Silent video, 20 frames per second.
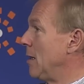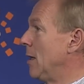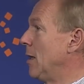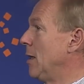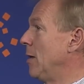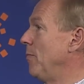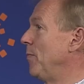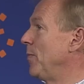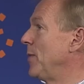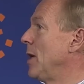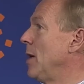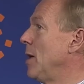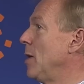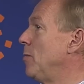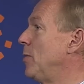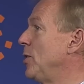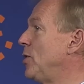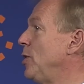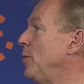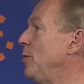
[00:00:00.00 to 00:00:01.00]

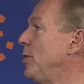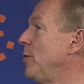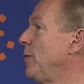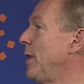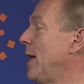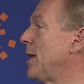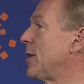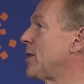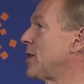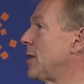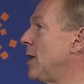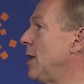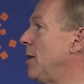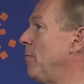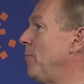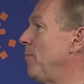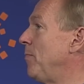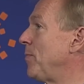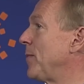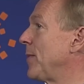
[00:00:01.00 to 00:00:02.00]
But you do get,
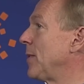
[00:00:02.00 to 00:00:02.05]
I